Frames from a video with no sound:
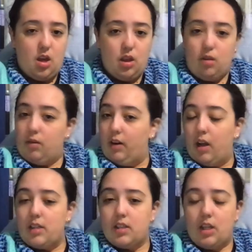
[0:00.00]
the
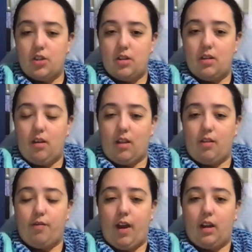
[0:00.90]
realization at the
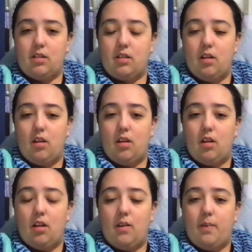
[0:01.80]
fact
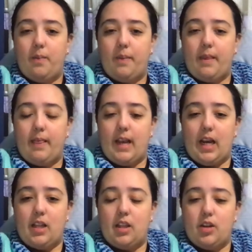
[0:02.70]

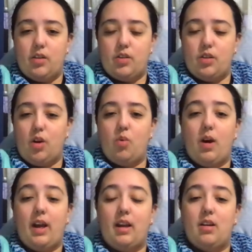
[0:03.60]
that there is no
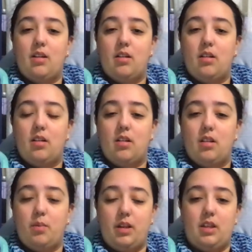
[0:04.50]
way
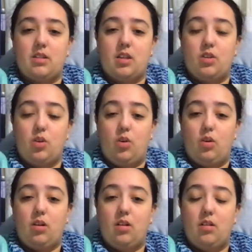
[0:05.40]
the police can
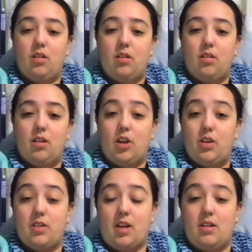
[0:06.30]
talk her
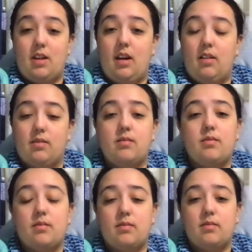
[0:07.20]
son down,
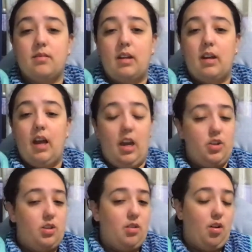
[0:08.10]
and
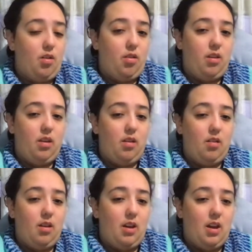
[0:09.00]
the
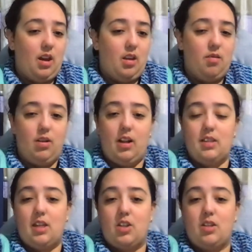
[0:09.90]

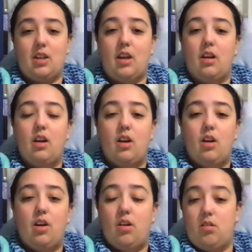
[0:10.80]
realization that
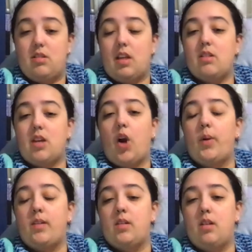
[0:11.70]
her son's
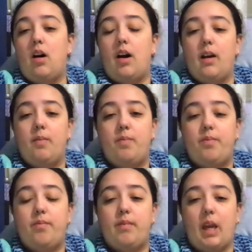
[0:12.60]
going to die.
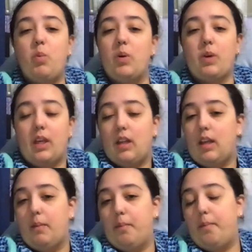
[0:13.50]
They will kill
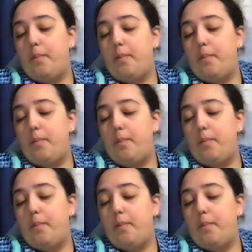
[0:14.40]
him.